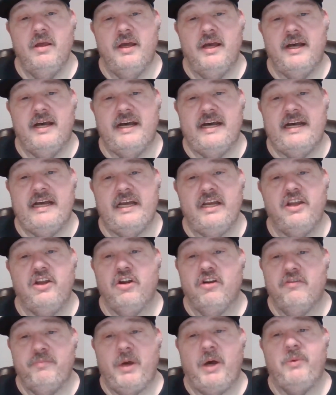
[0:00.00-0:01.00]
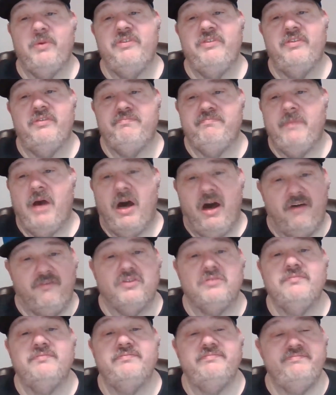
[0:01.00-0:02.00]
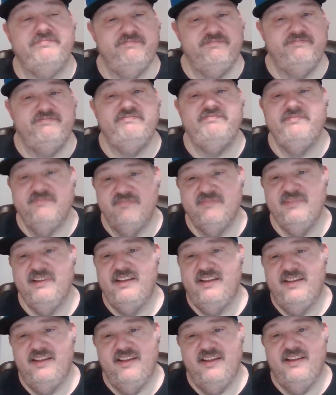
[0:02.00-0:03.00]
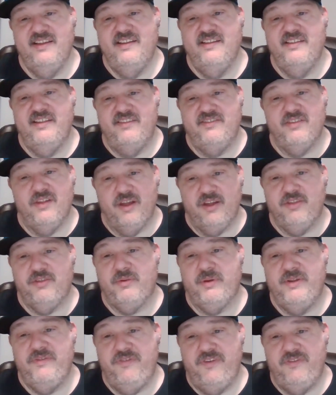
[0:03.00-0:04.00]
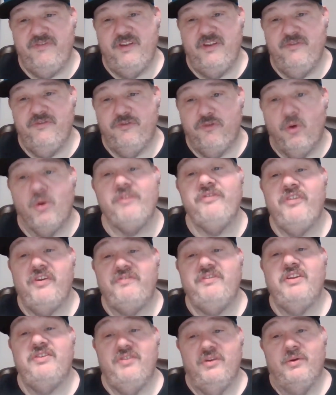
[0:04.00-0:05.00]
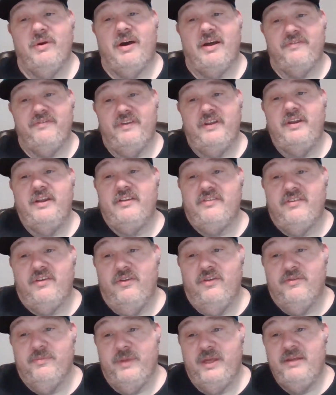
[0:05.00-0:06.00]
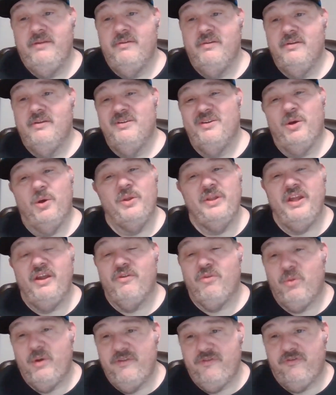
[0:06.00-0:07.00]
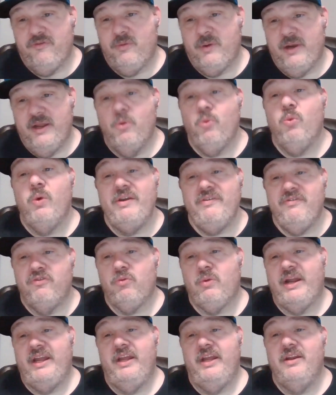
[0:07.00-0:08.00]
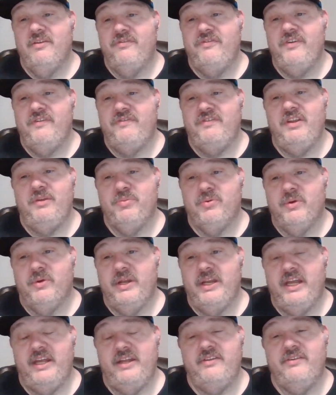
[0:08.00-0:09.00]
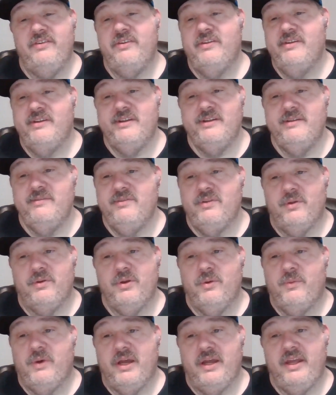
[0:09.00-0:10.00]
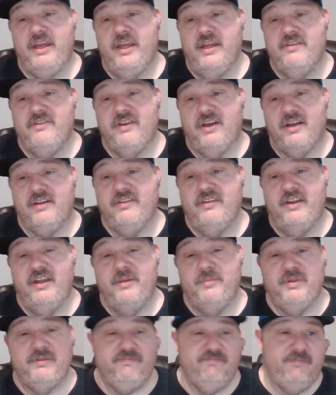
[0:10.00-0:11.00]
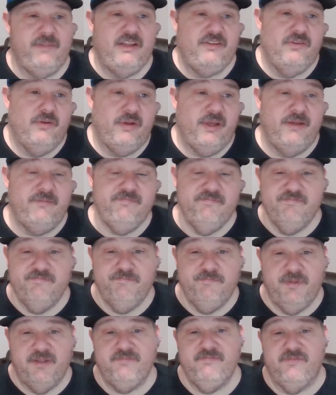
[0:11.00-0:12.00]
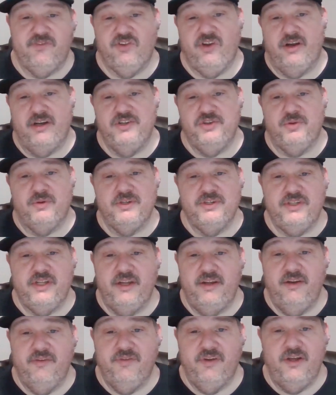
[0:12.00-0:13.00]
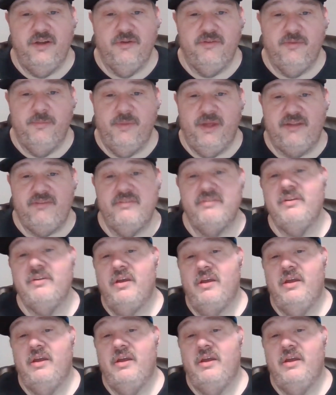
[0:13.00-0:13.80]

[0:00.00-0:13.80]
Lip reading: Curveball was awful. They slugged 452 off it, excuse me. Only a whiff rate of 15.8. Don't know why I can't talk today, but that's okay. But sorry, George, that your video is a mess.